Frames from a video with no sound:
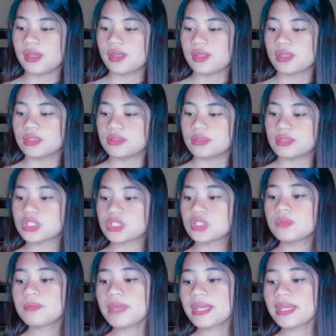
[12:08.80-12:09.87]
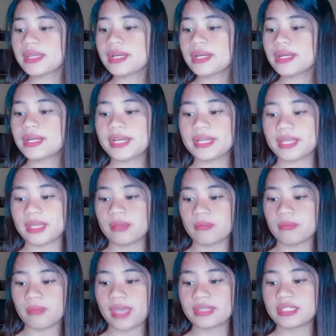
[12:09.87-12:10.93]
The shoemaker heard him,
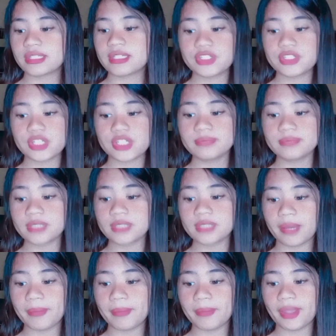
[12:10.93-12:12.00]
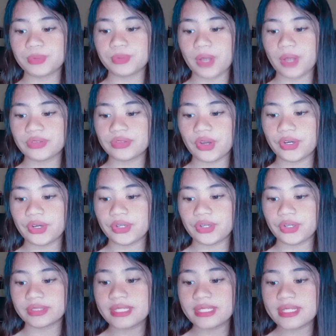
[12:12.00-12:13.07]
and he jumped up and rubbed on
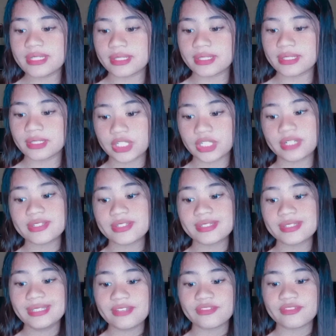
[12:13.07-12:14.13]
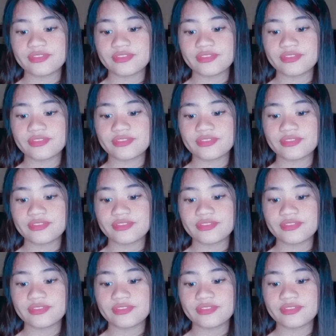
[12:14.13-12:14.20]
his shirt sleeve,